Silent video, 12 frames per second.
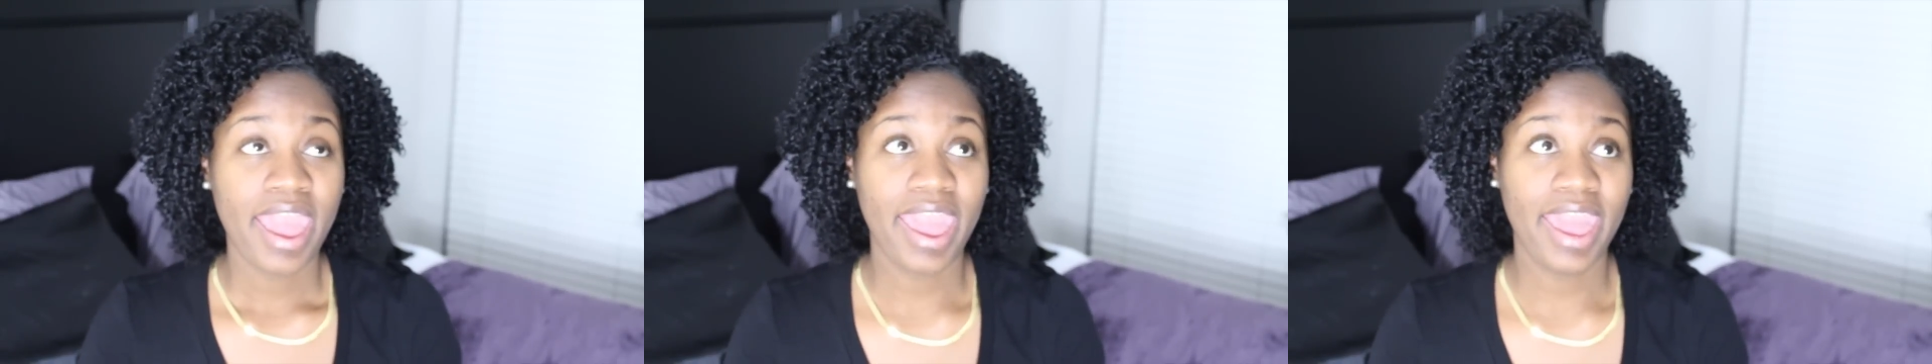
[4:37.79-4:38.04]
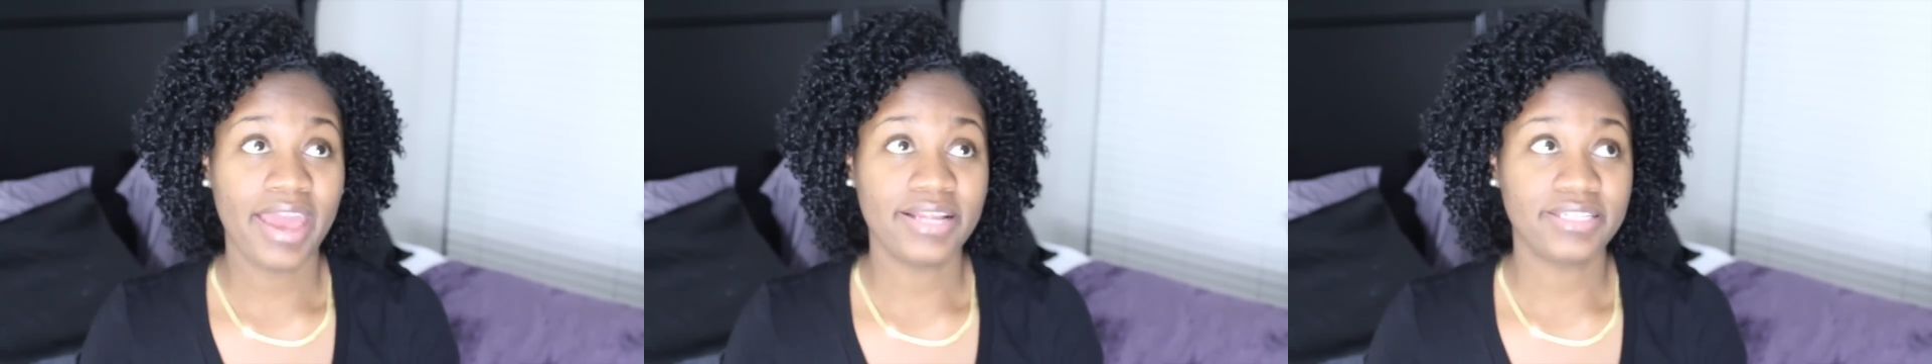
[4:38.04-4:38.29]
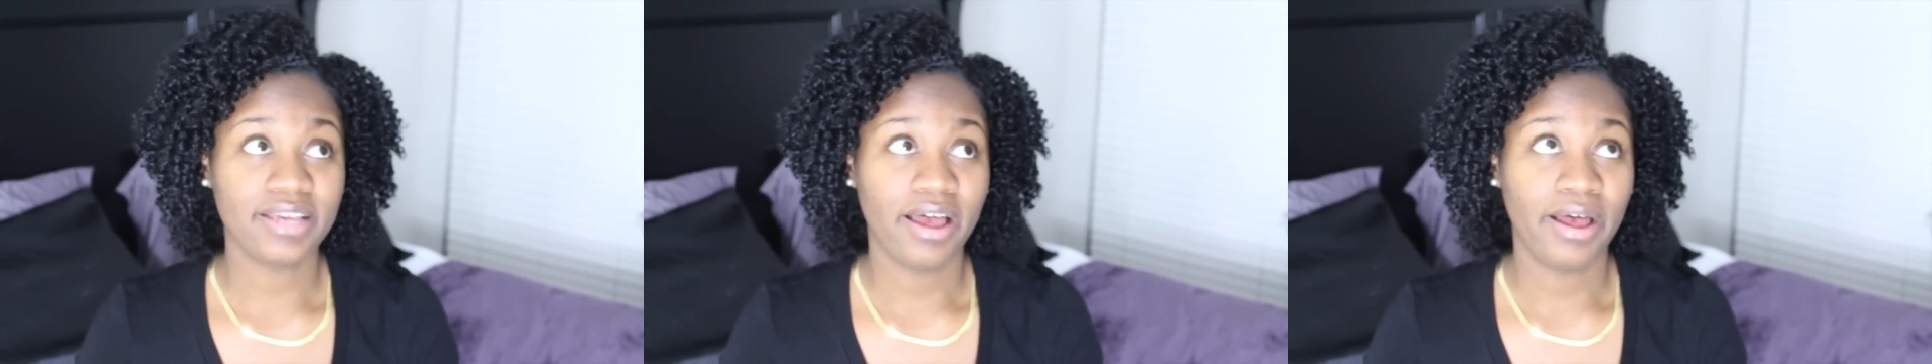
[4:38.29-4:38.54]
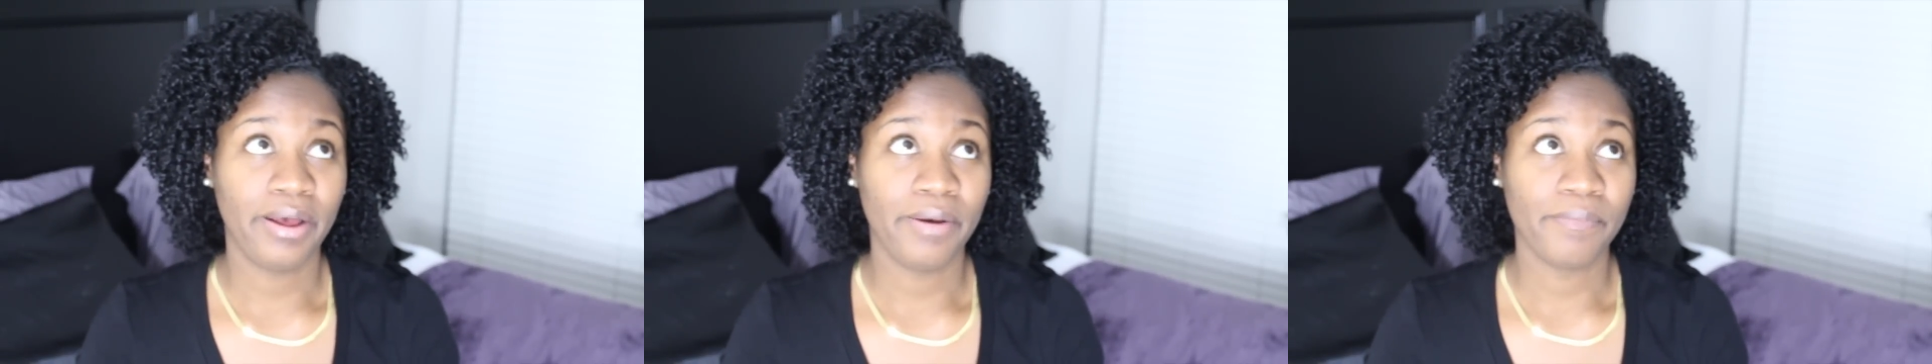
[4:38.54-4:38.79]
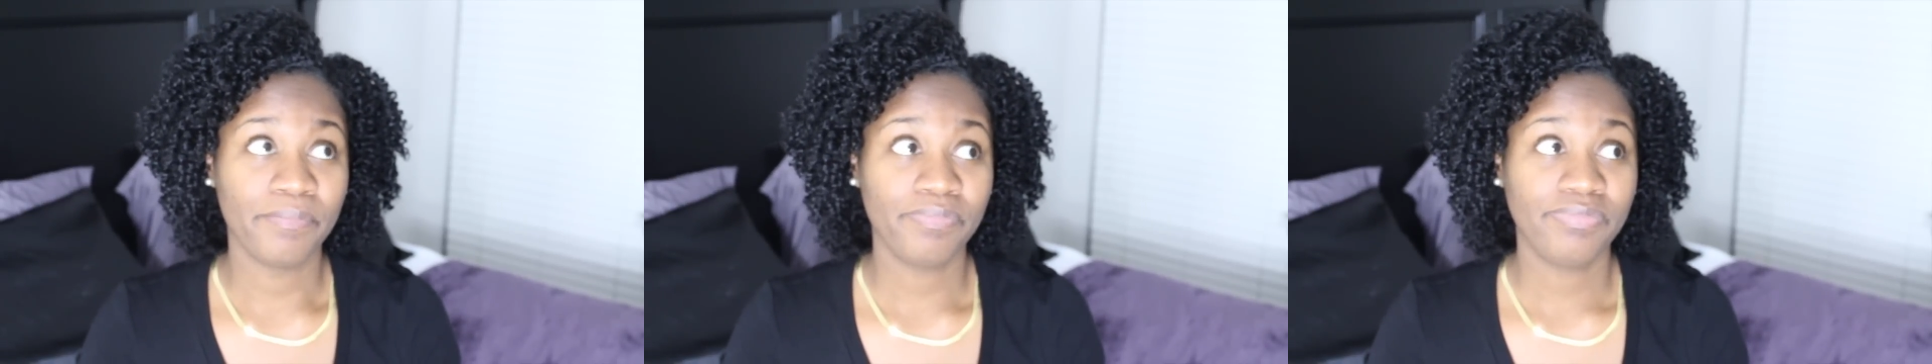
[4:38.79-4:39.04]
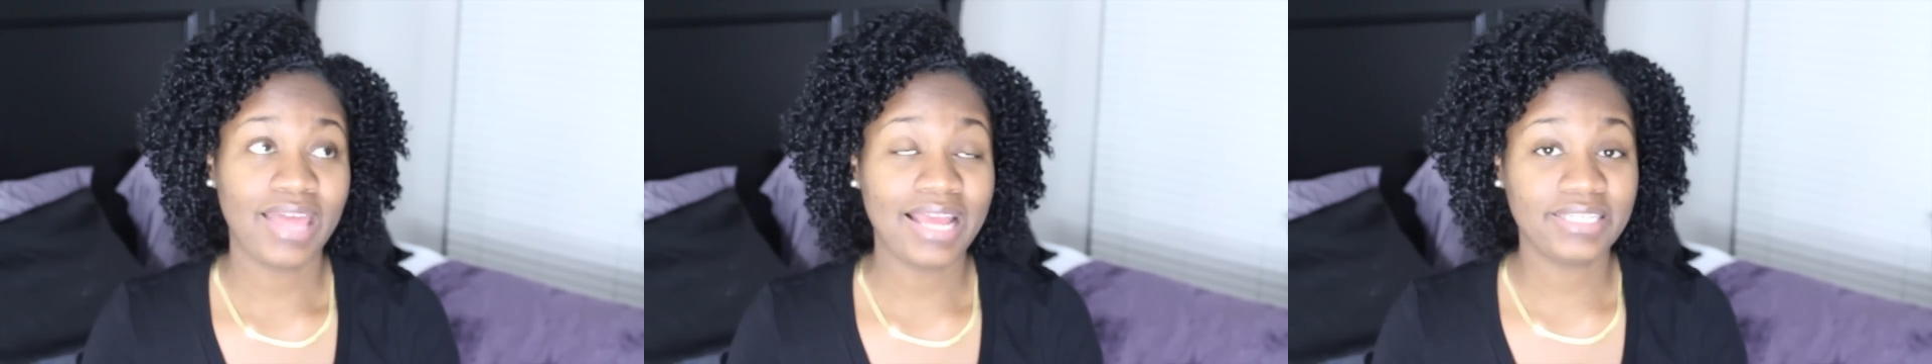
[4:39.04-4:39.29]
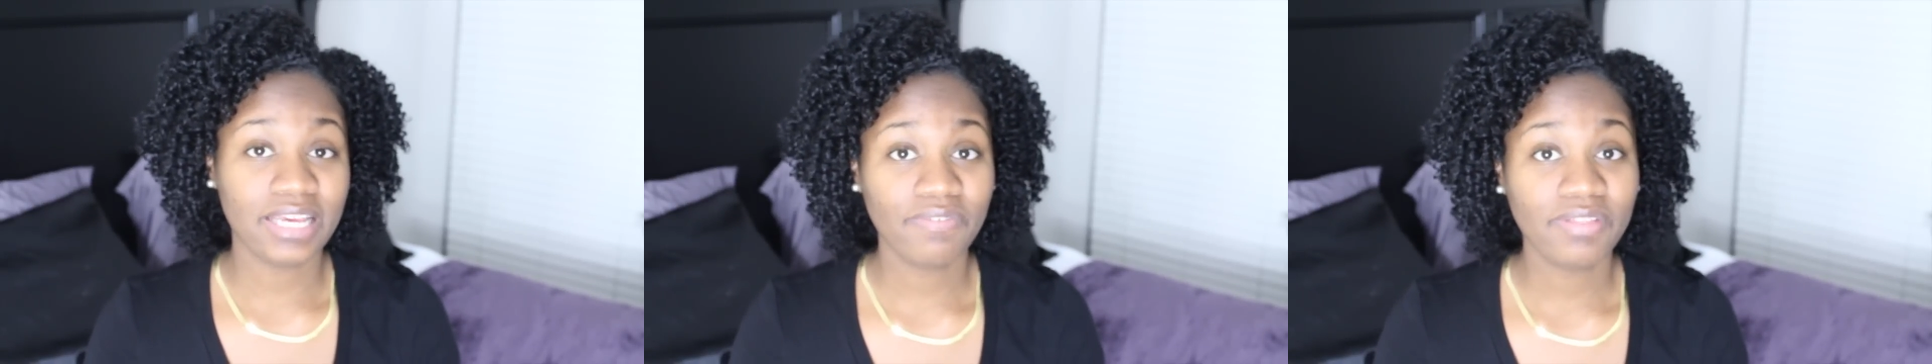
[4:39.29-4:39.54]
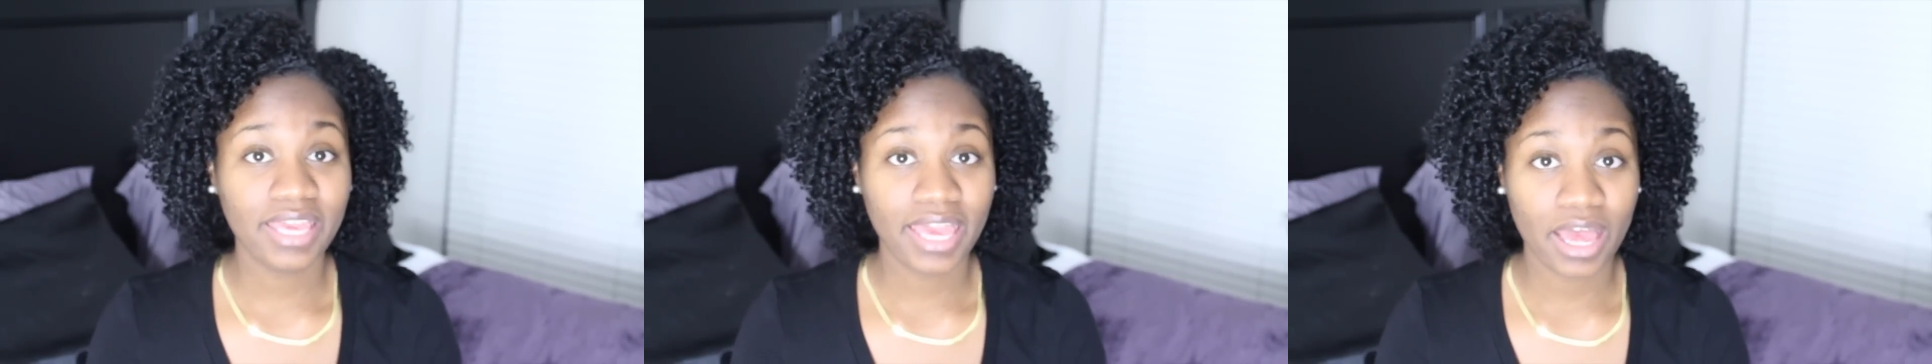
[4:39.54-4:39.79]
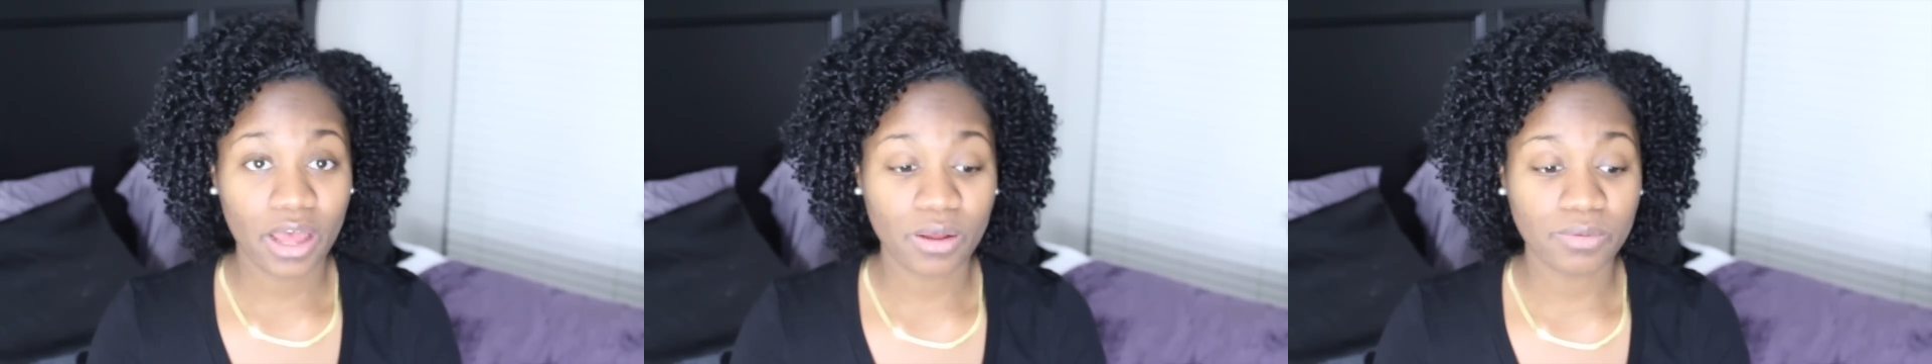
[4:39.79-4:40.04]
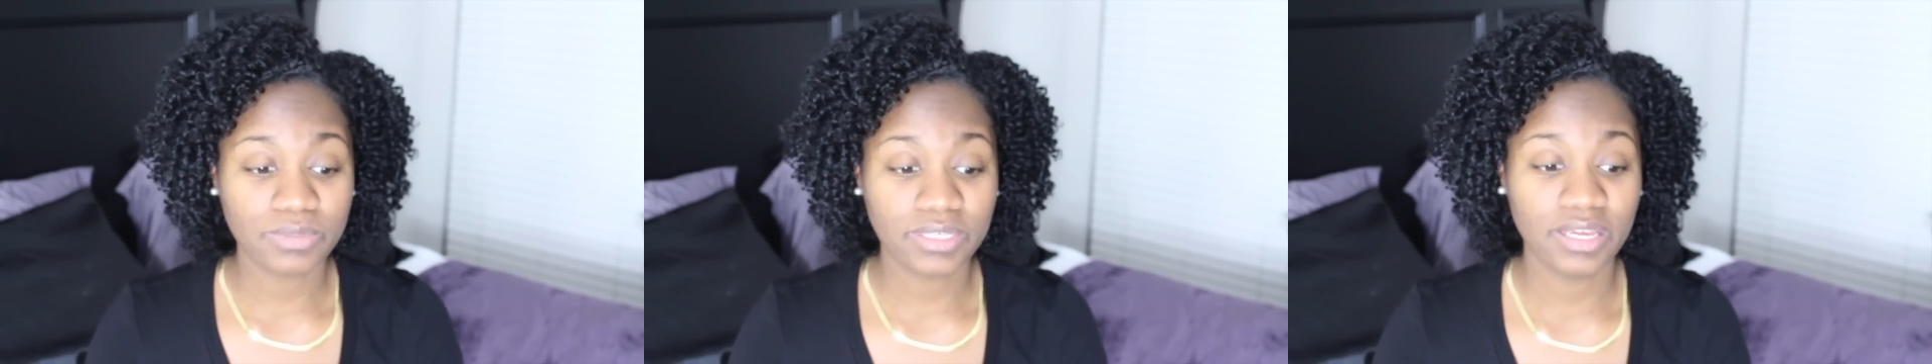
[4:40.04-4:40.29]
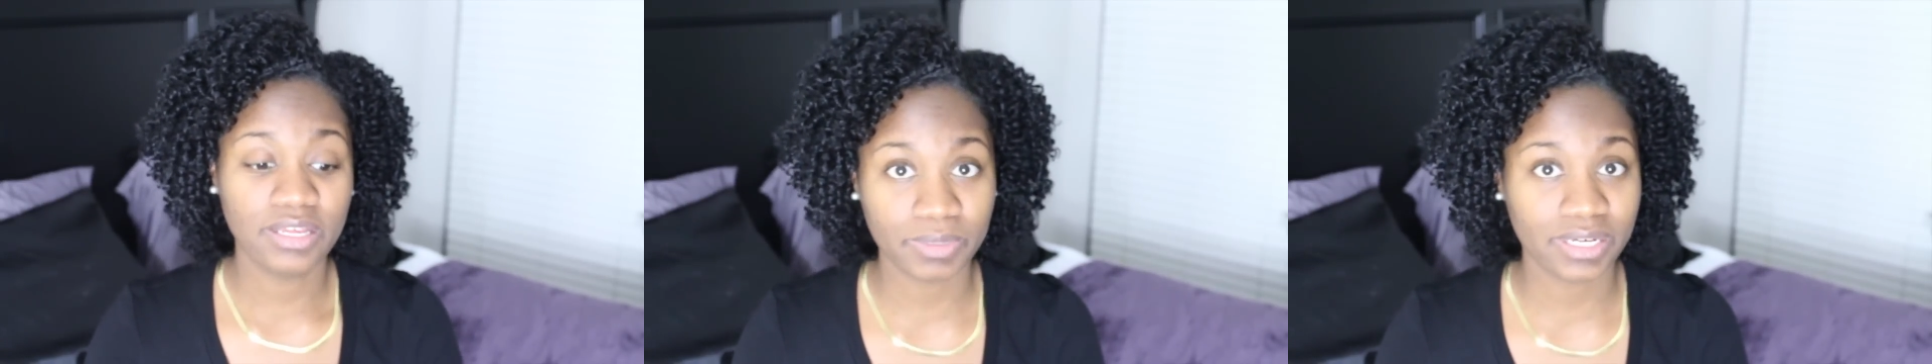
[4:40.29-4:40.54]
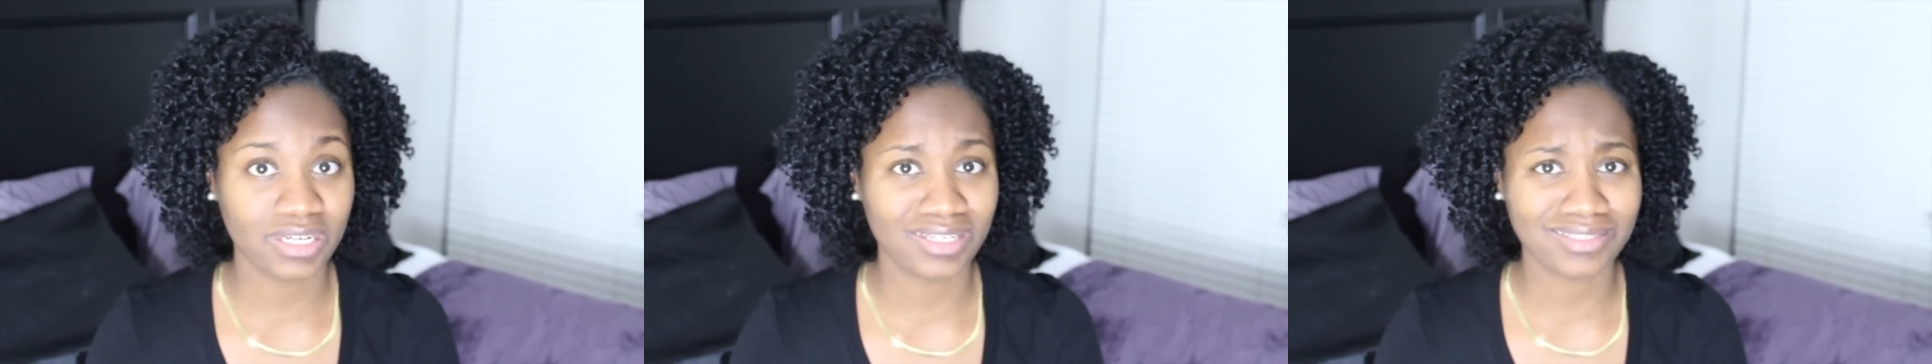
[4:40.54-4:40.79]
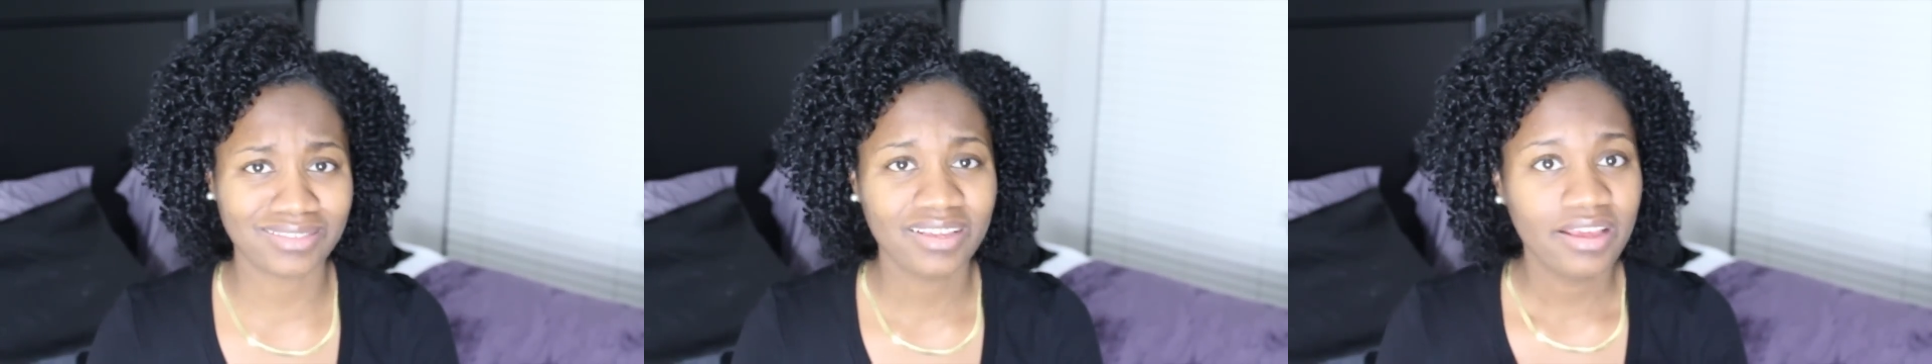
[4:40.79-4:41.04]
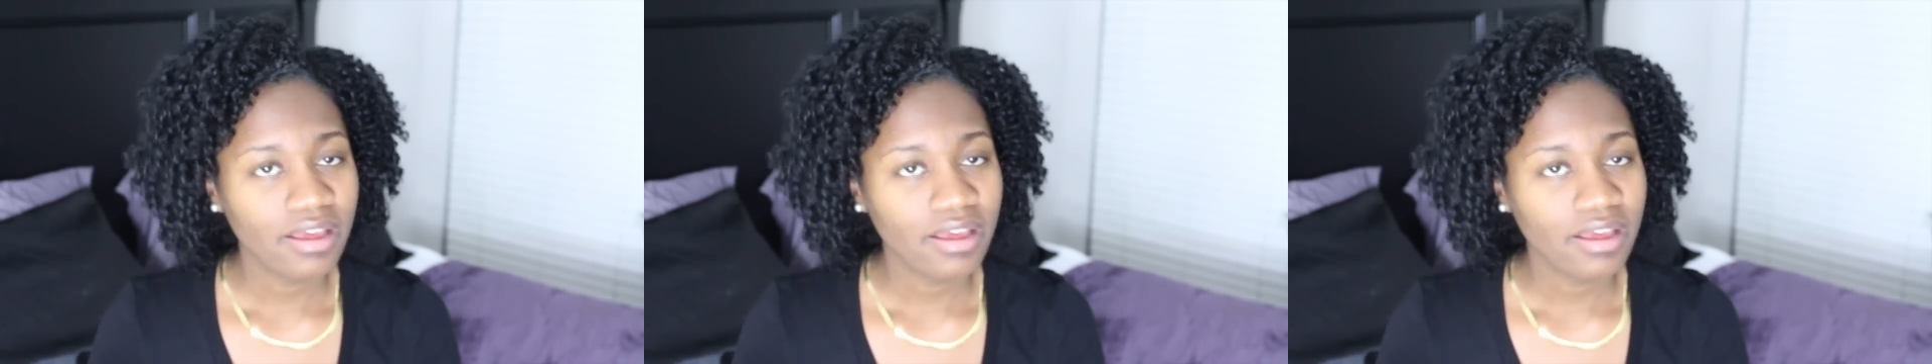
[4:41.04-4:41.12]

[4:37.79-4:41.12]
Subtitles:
And that definitely helped because,